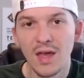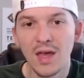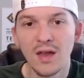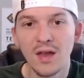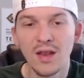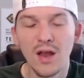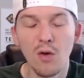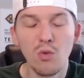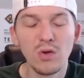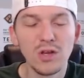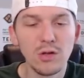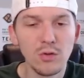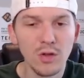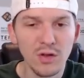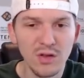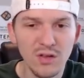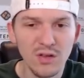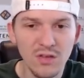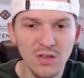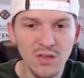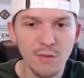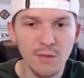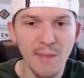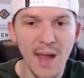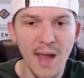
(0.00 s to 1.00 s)
Now, when you look
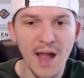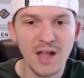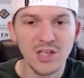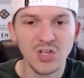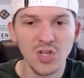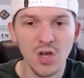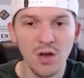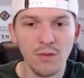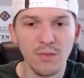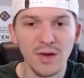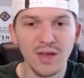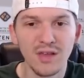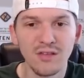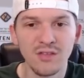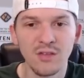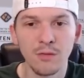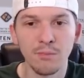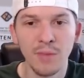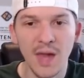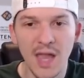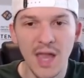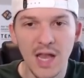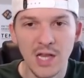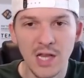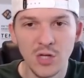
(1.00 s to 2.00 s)
into the matchup against the
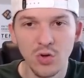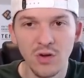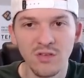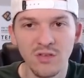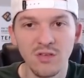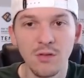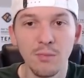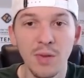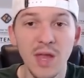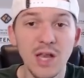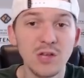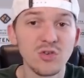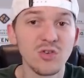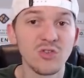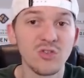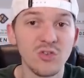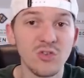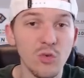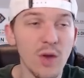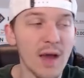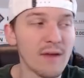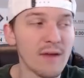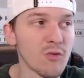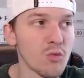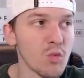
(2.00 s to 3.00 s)
Patriots
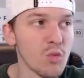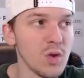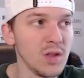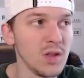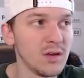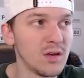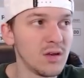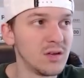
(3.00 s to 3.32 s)
do have a really good